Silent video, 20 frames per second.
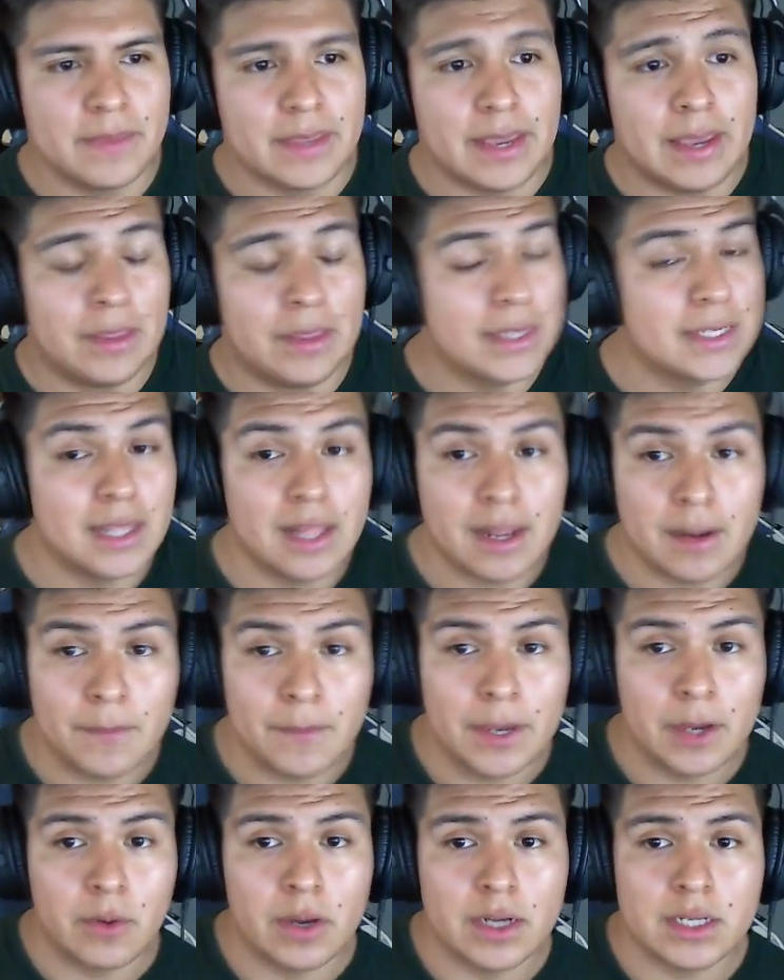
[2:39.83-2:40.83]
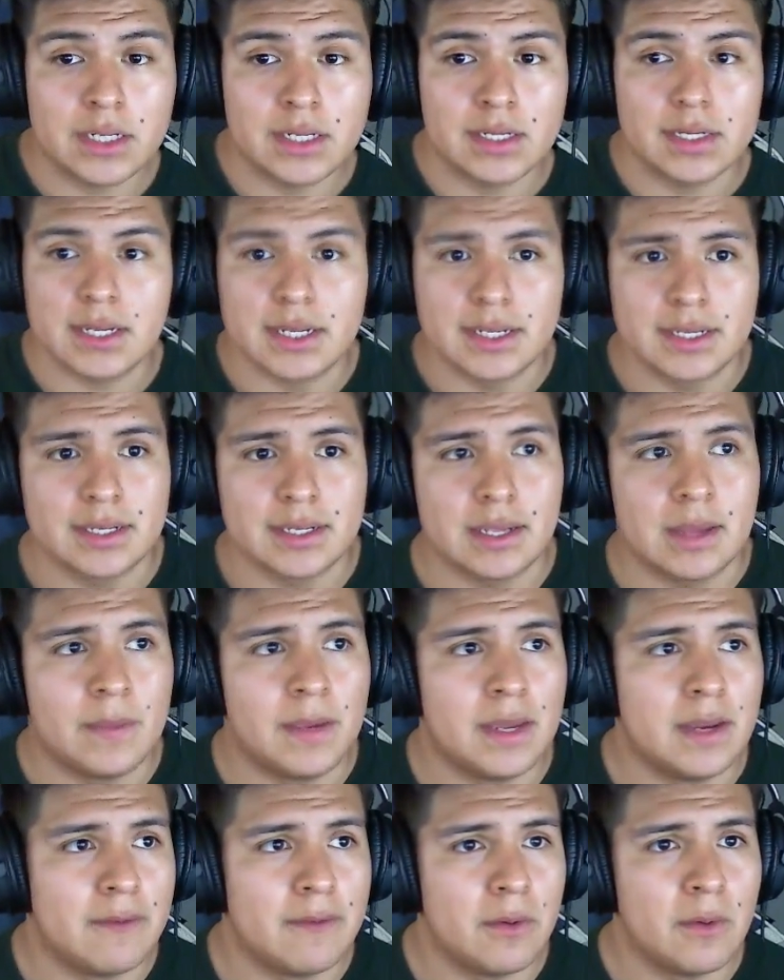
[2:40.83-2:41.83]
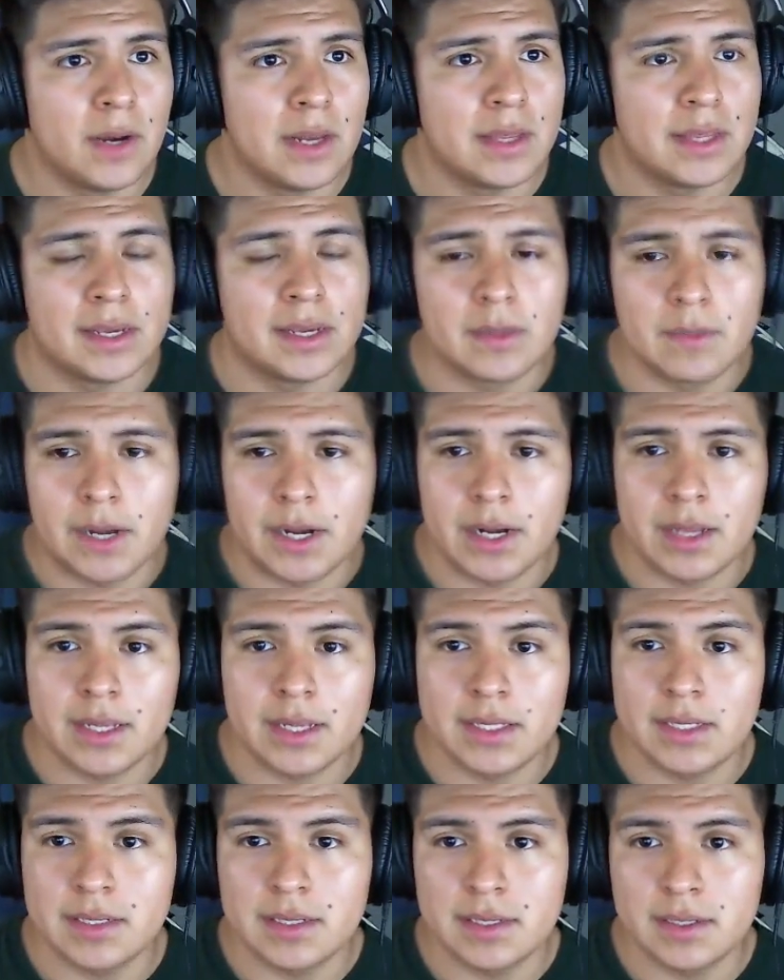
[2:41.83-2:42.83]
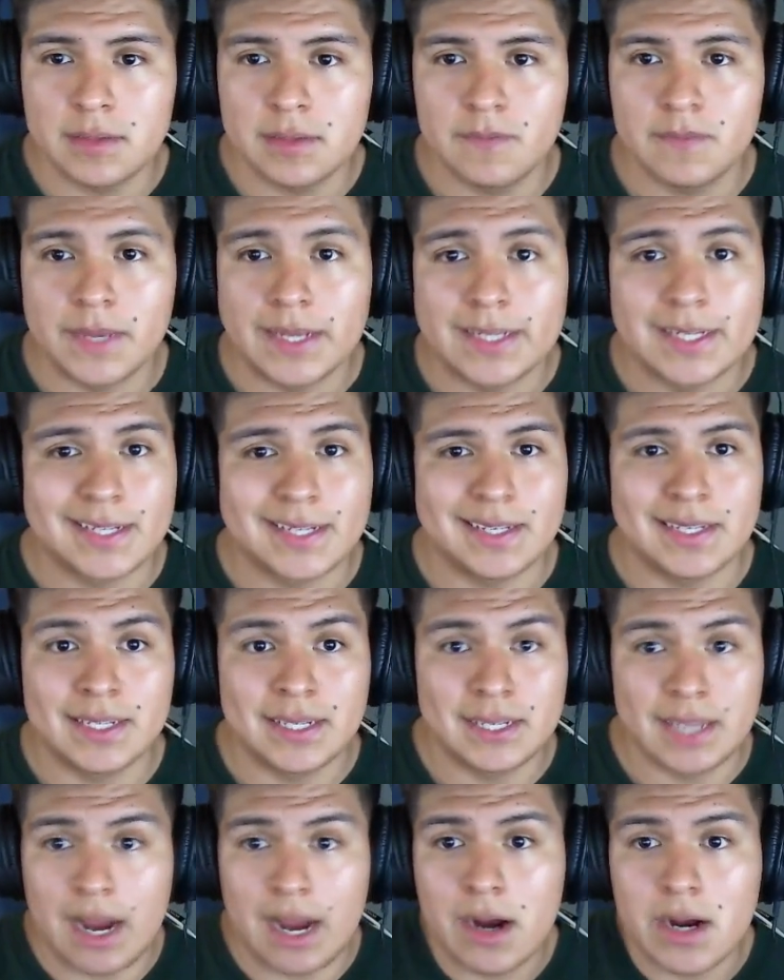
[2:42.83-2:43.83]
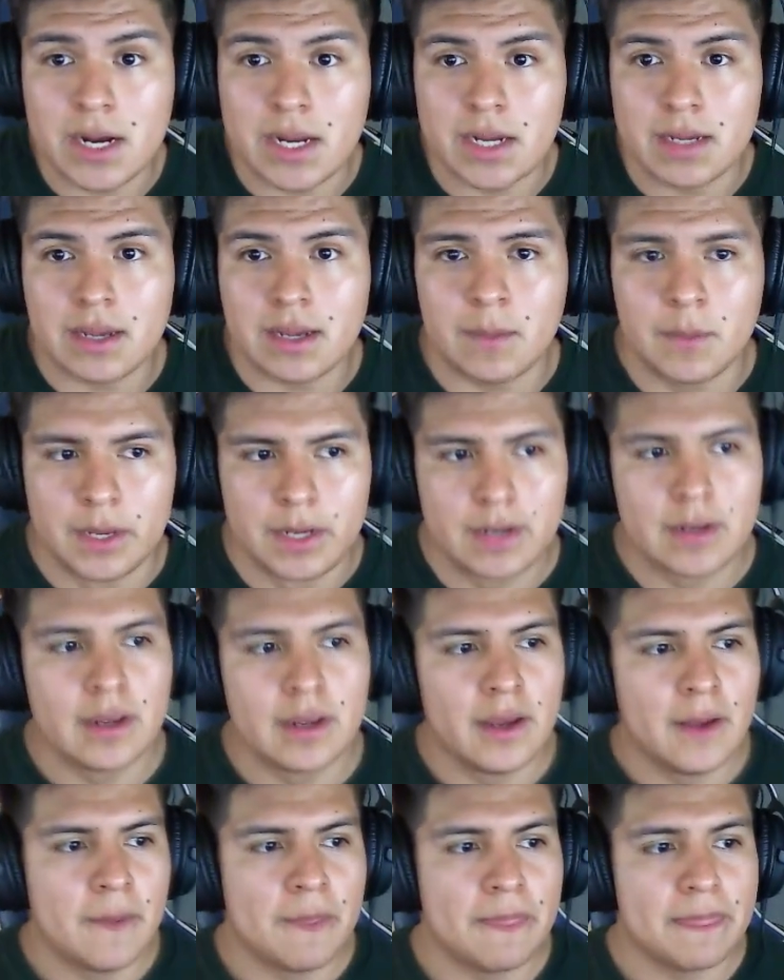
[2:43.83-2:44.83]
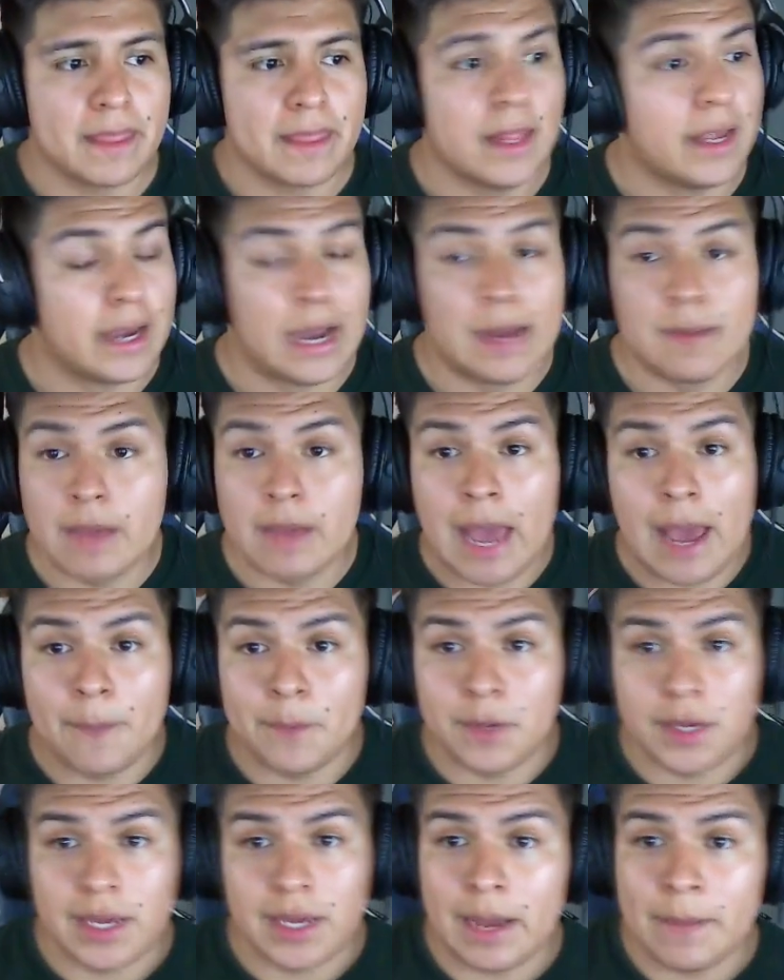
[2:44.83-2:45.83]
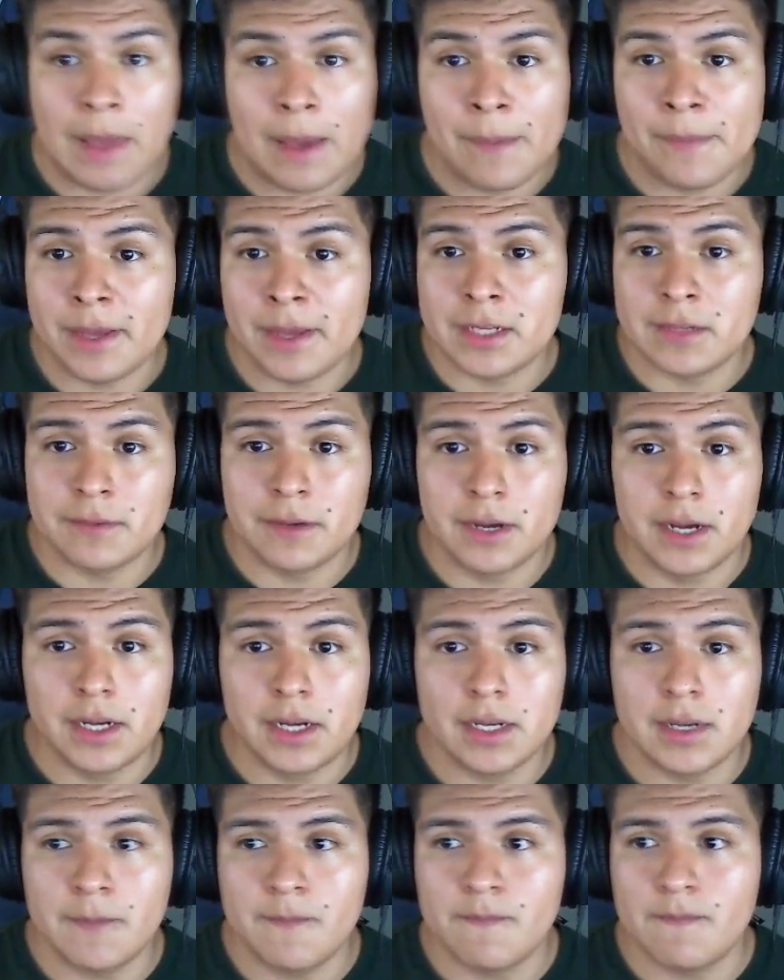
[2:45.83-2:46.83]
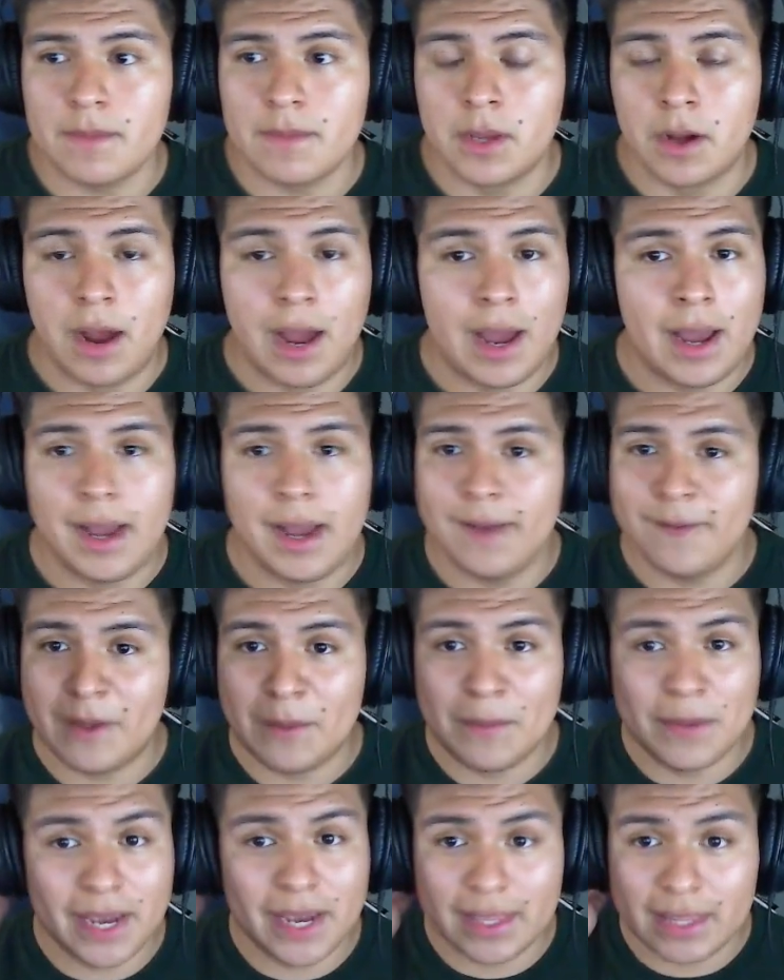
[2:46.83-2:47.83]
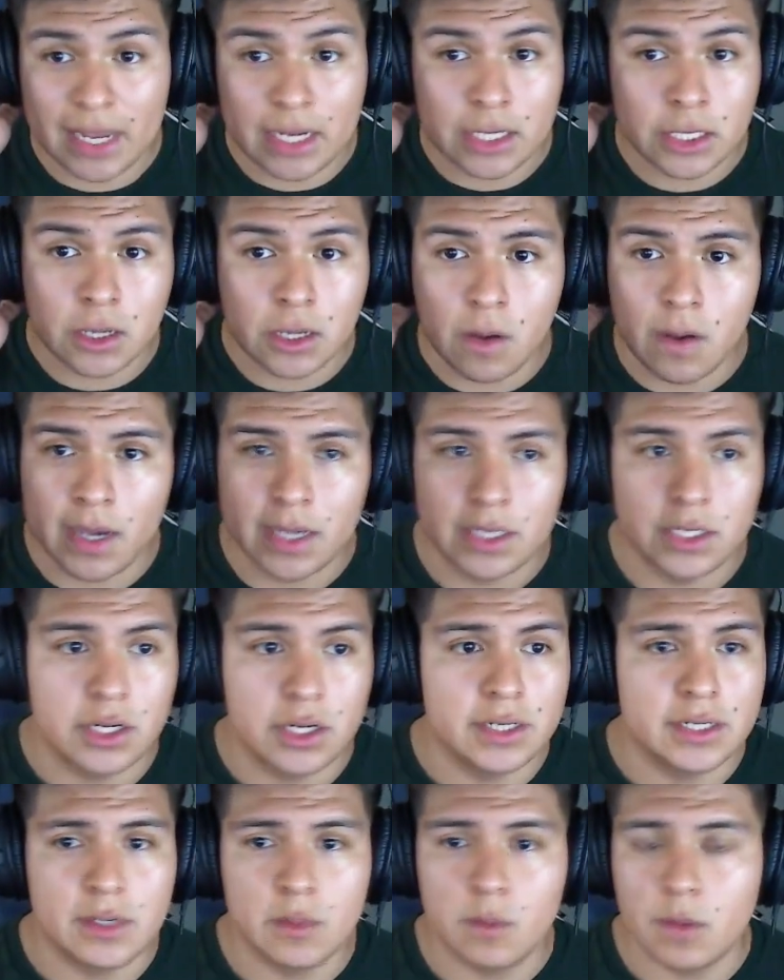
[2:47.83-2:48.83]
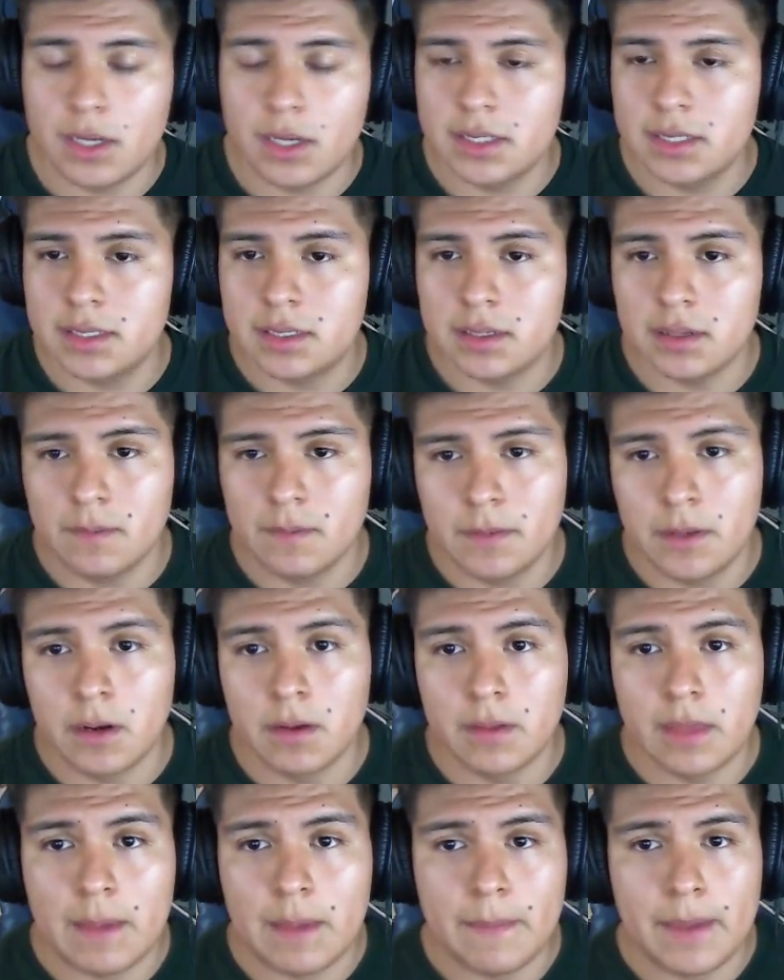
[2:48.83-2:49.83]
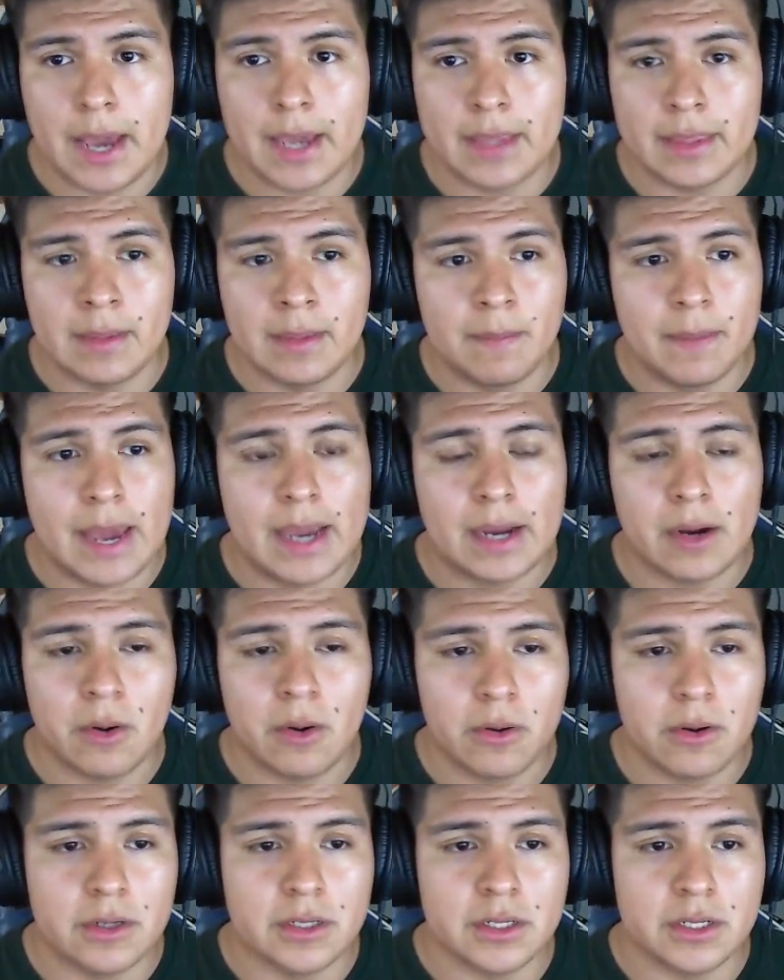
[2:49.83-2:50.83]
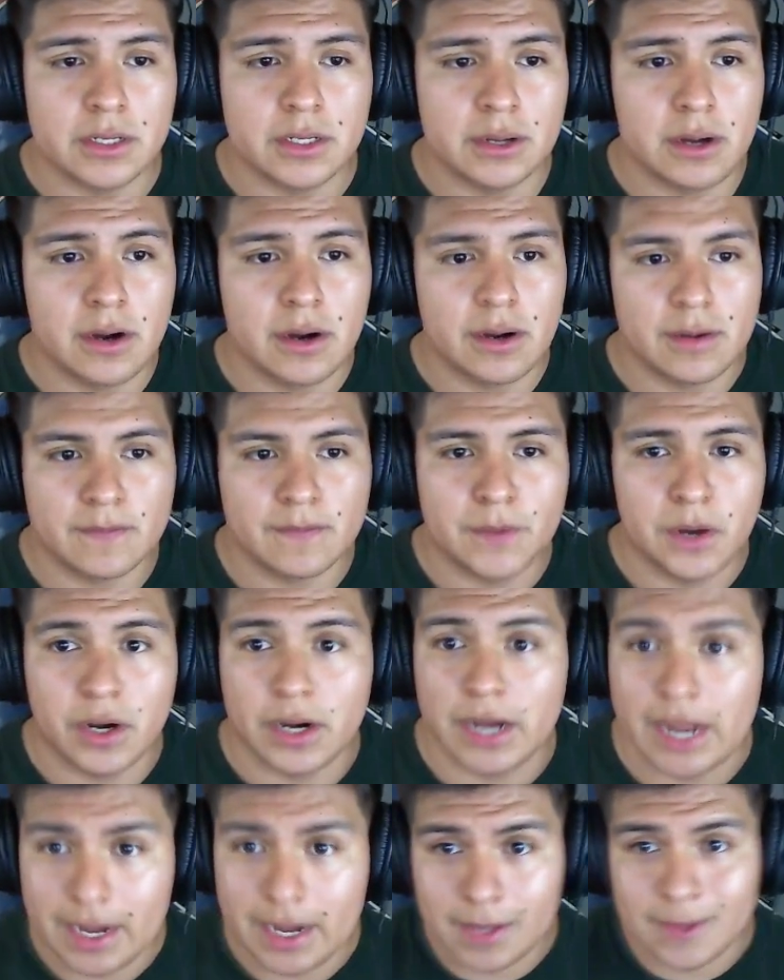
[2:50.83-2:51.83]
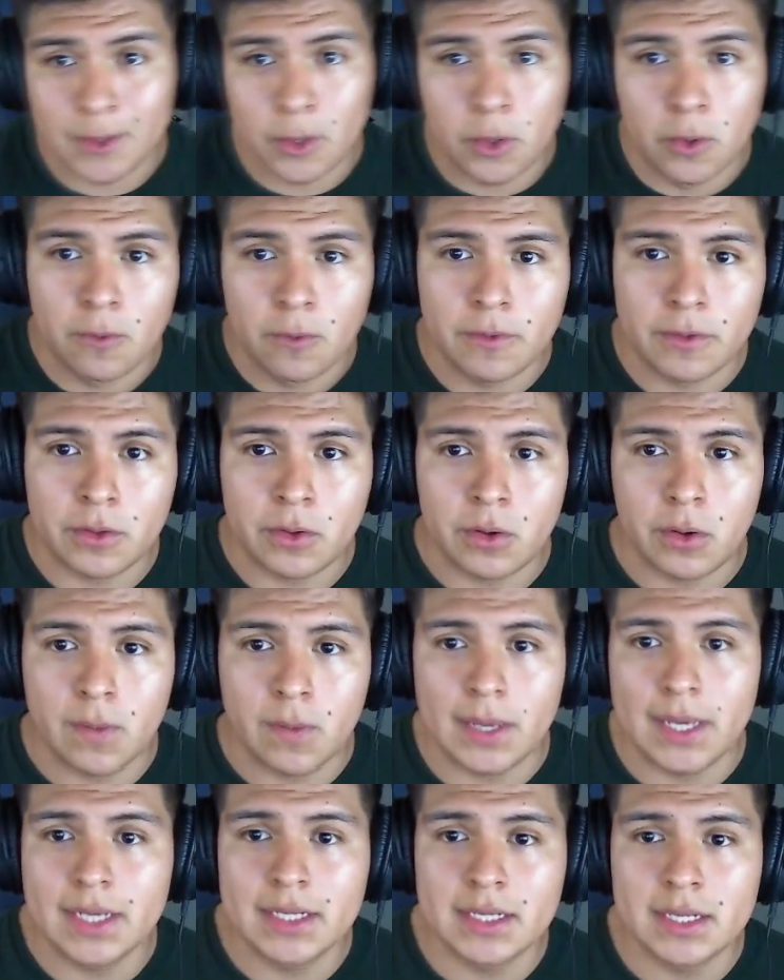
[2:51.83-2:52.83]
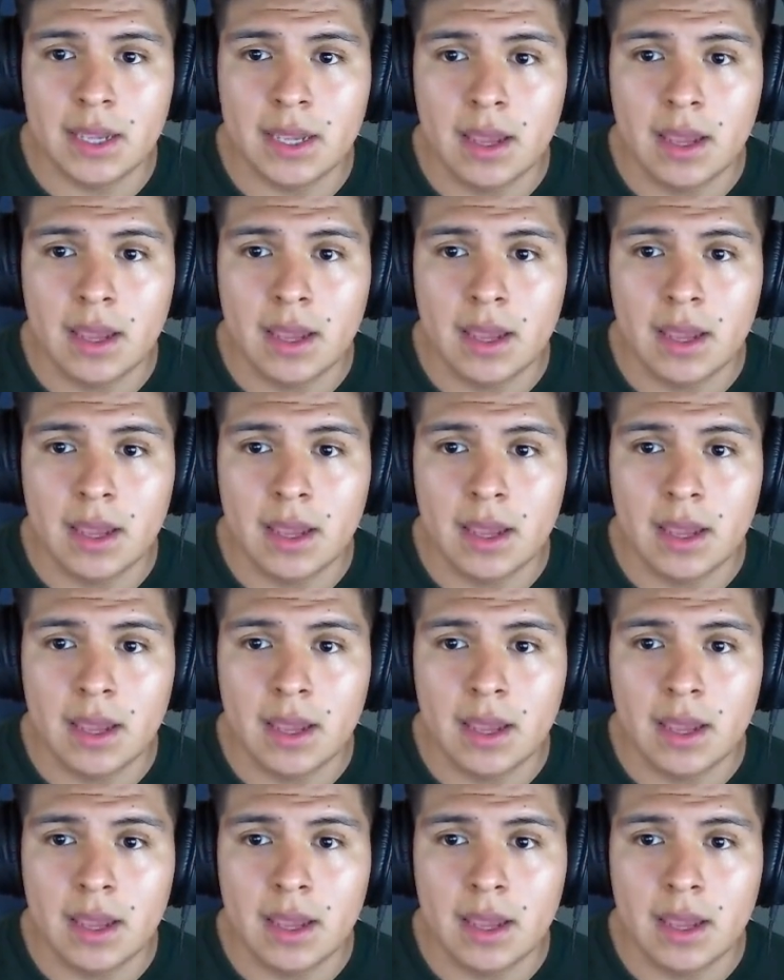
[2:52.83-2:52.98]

that's a lot of big questions because I mean, if you really think about it, it's scary. I mean, like I'm happy. I'm happy as fuck. I'm gonna get that Shohei jersey once them back orders are getting through for 3 weeks.